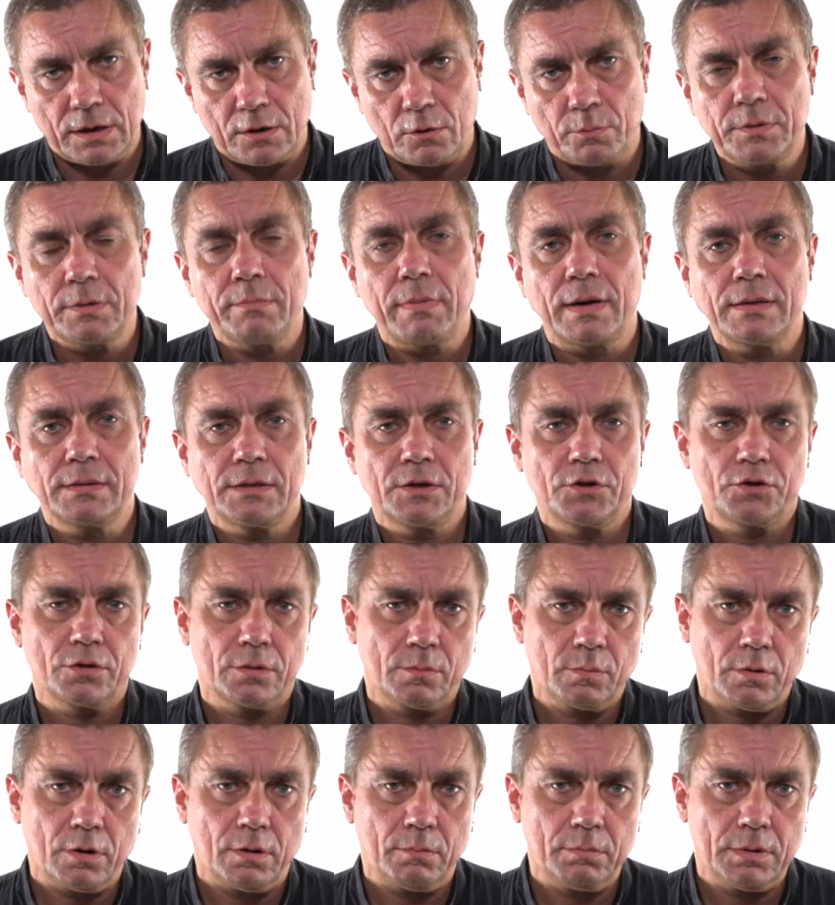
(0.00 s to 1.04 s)

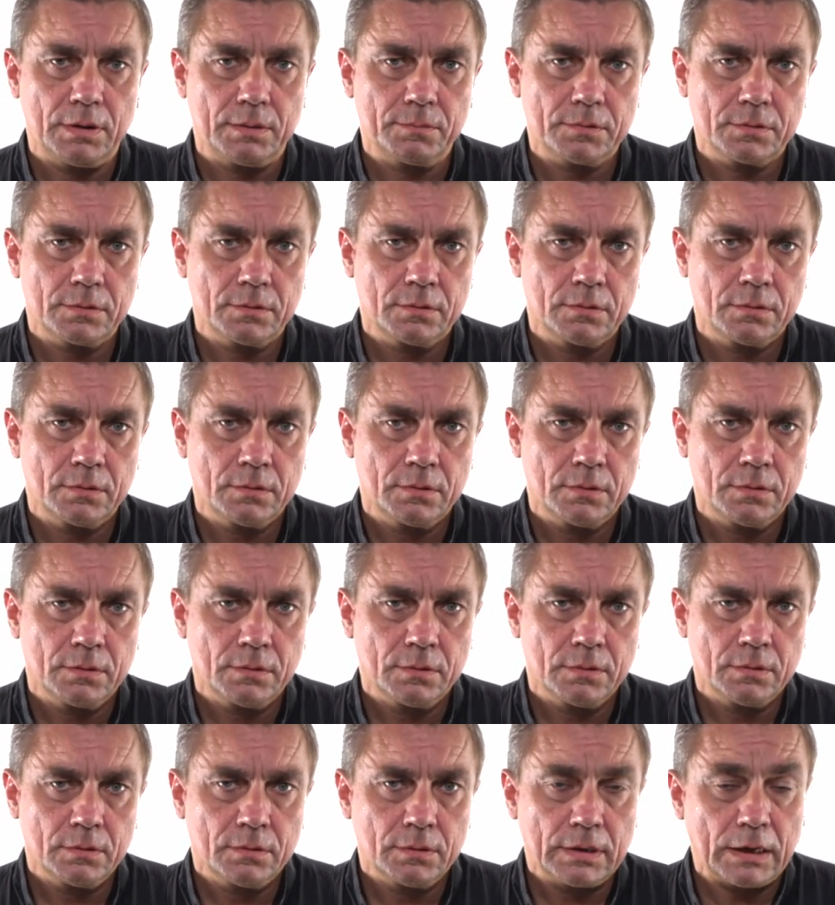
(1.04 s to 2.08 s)
optimization problems.
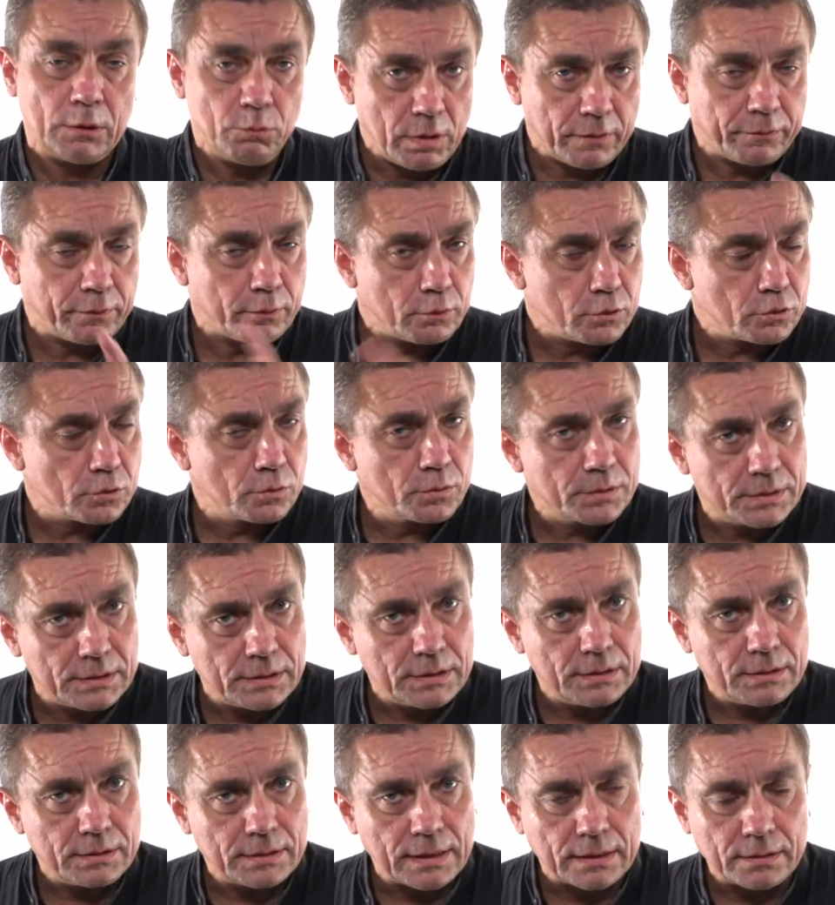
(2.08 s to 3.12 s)
And we have also
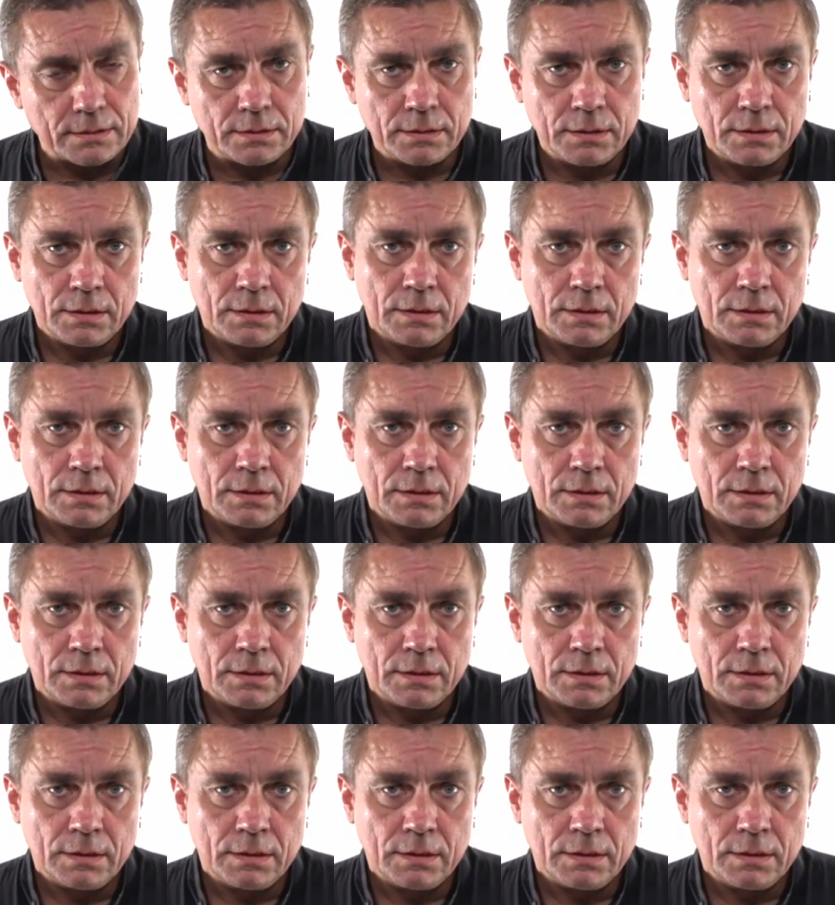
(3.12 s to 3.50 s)
seen that